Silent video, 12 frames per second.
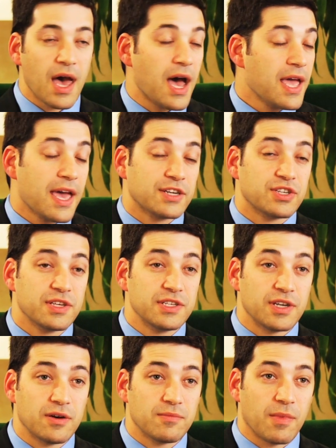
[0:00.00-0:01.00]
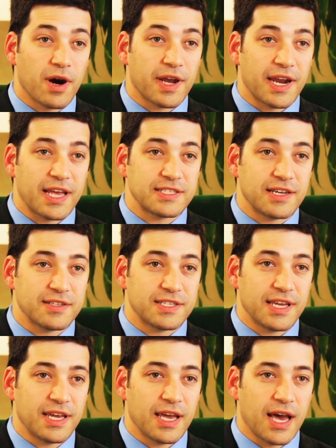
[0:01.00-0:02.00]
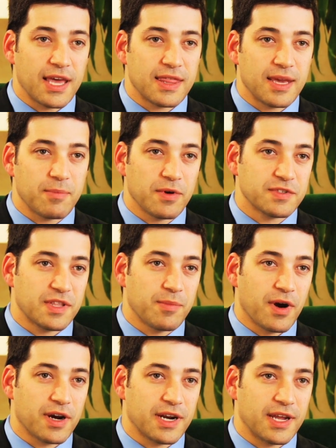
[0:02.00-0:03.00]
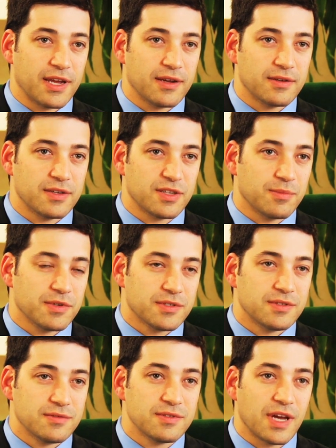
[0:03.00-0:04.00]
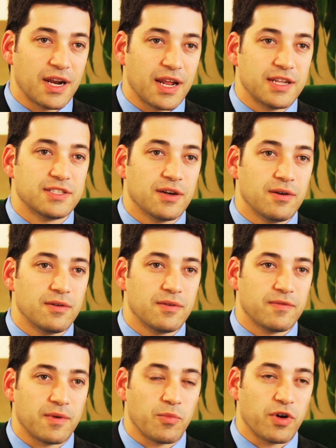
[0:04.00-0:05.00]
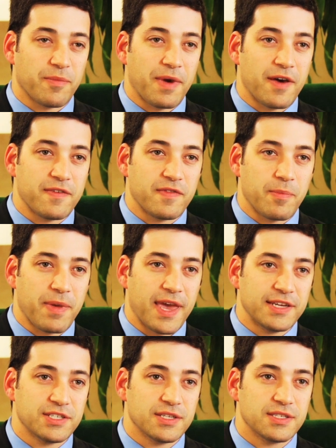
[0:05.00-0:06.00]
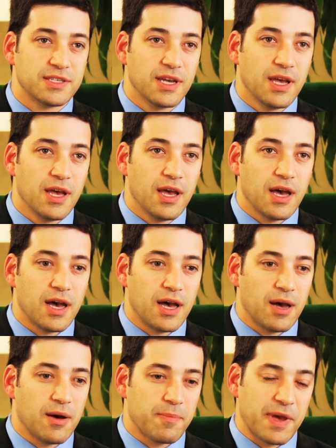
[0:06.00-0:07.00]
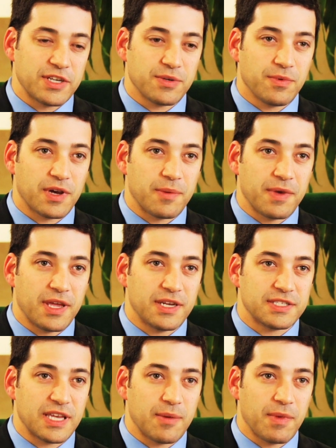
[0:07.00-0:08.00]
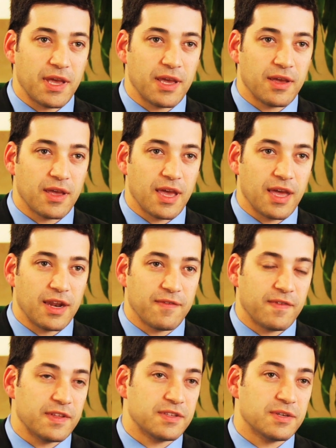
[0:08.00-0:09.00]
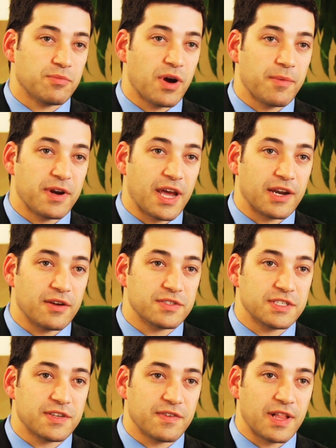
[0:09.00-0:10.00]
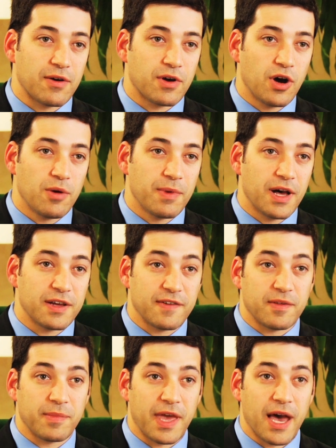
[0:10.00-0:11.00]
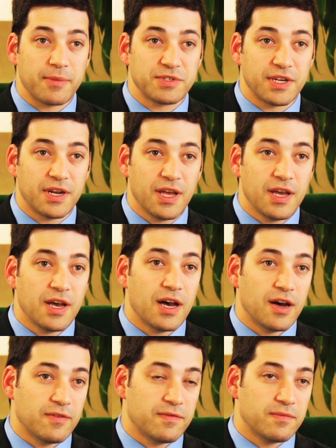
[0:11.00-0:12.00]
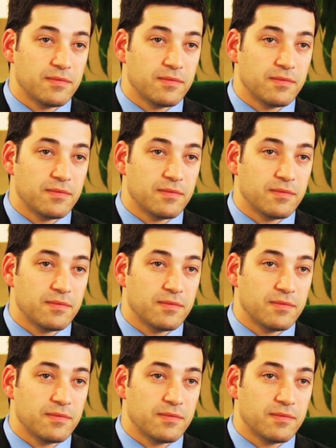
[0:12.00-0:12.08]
I actually don't market SLT. I think most of the marketing is almost done on its own from word of mouth of the patients. A patient will come in to see me, and if it's a primary diagnosis of glaucoma, I'll give them the option of